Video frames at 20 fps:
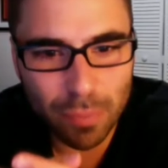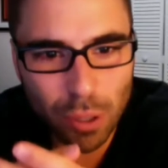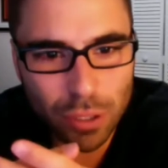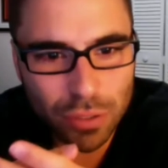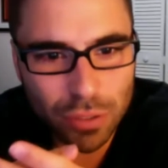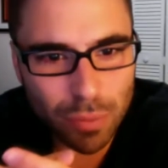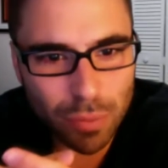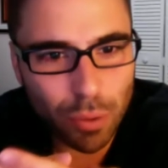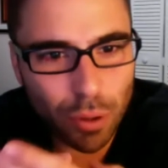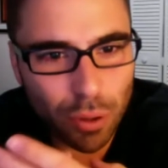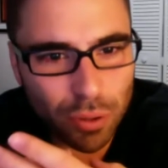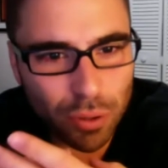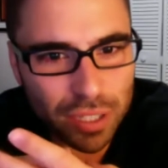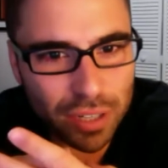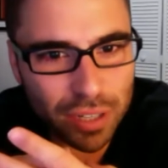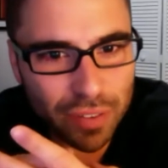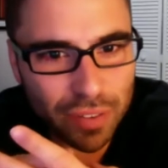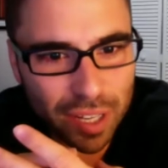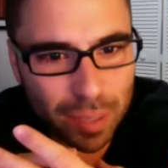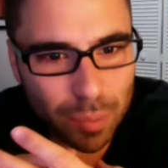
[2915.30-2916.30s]
most of them were
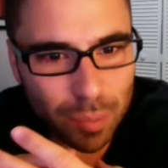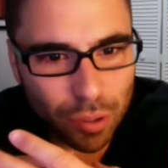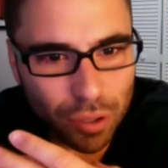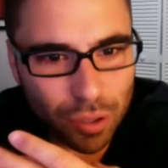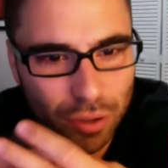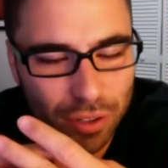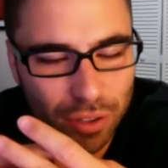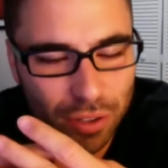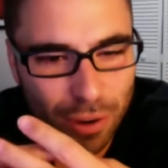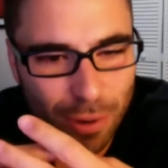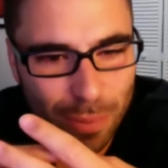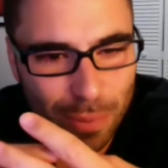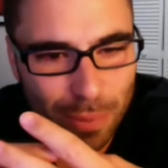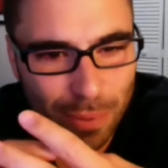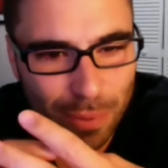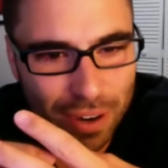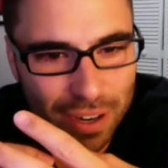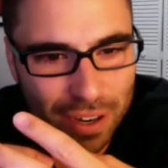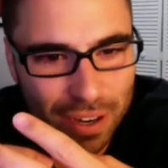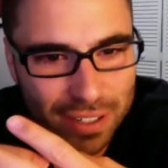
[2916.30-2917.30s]
only available in Oklahoma,
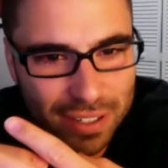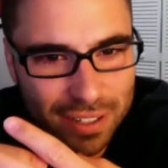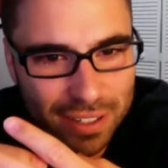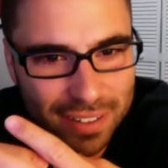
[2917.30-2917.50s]
right?